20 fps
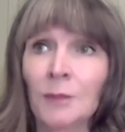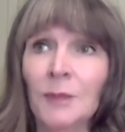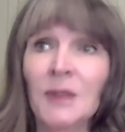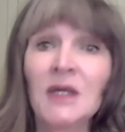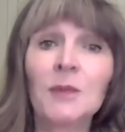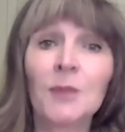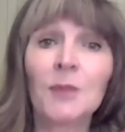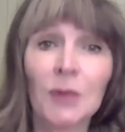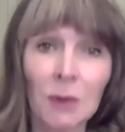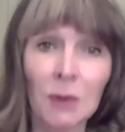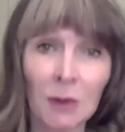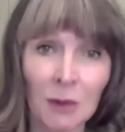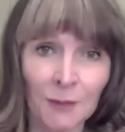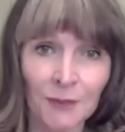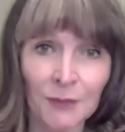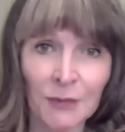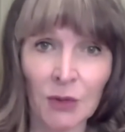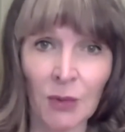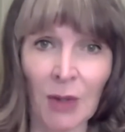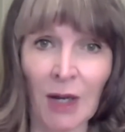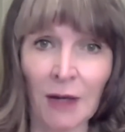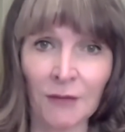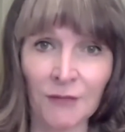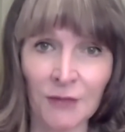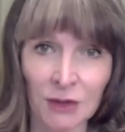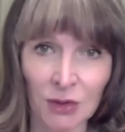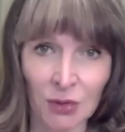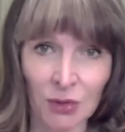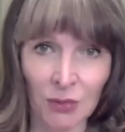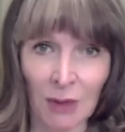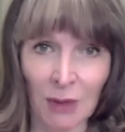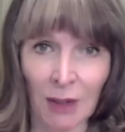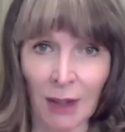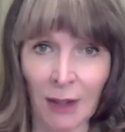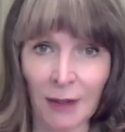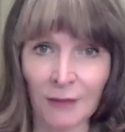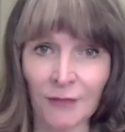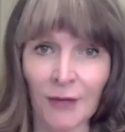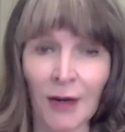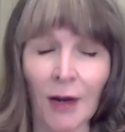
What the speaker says: people you have in your life.